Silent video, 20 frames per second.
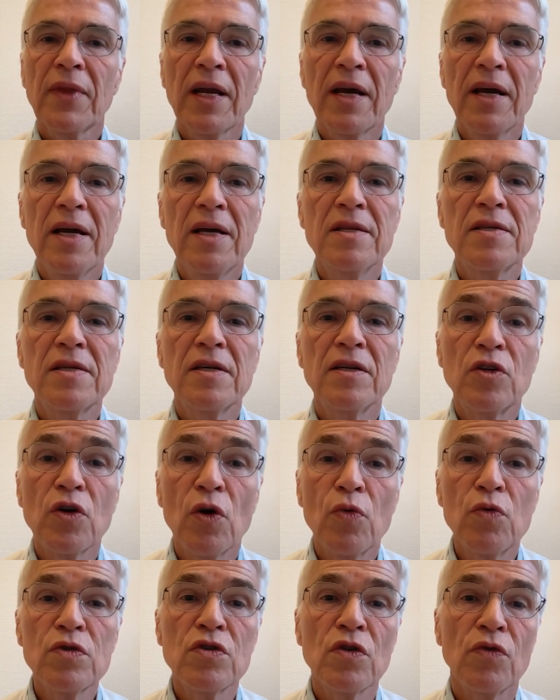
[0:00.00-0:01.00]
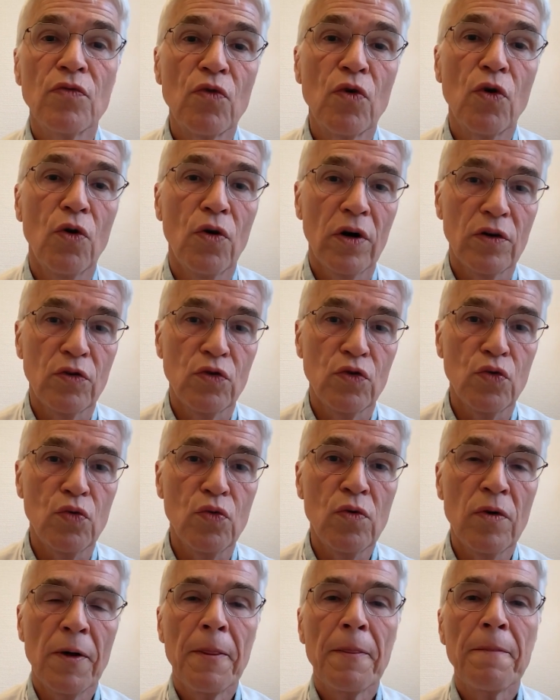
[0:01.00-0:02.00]
and the dose of cohort
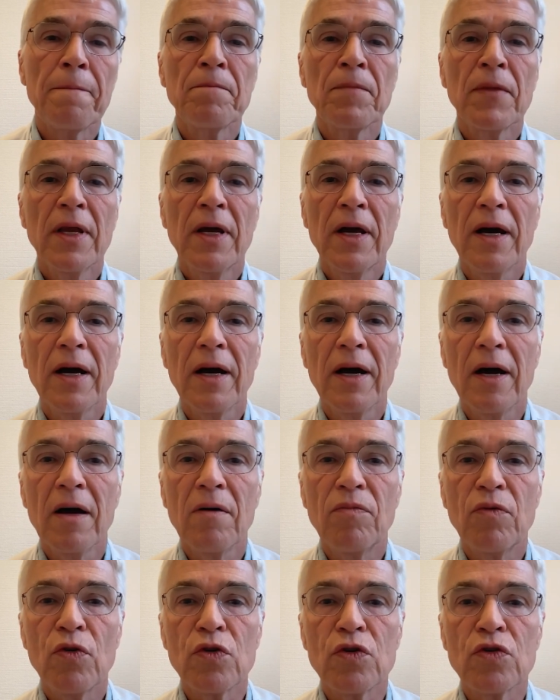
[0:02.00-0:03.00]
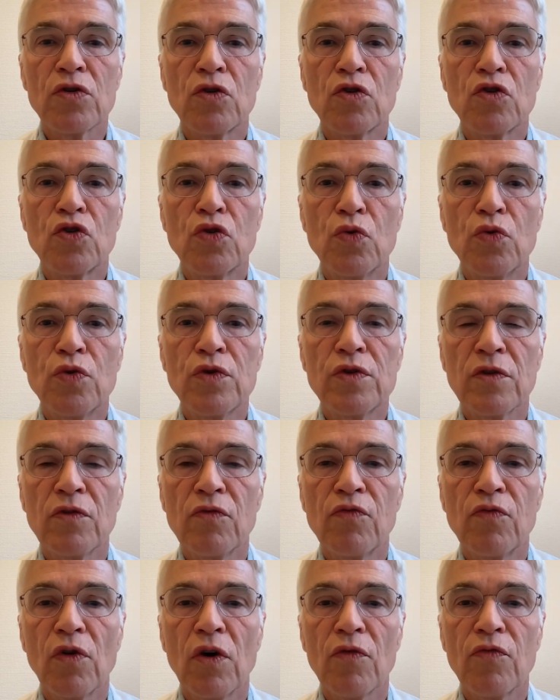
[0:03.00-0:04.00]
2 was chosen
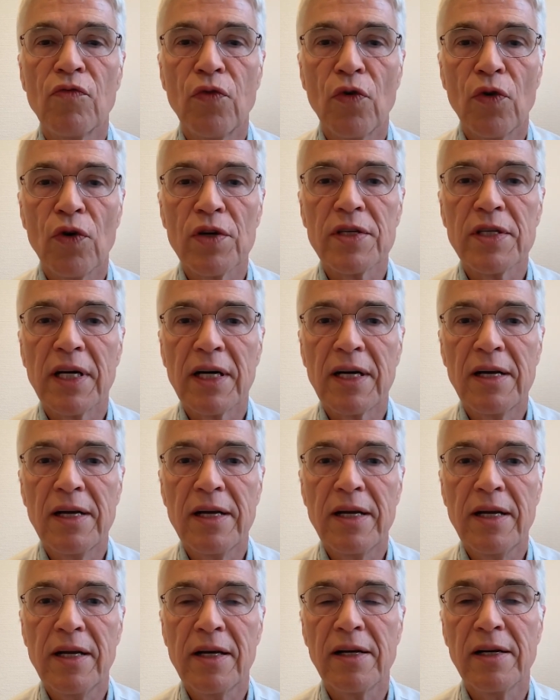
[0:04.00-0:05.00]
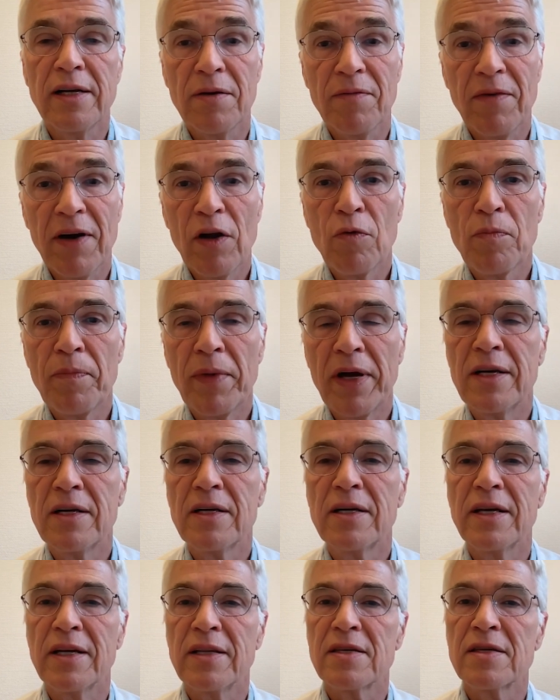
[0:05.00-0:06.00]
for further clinical development and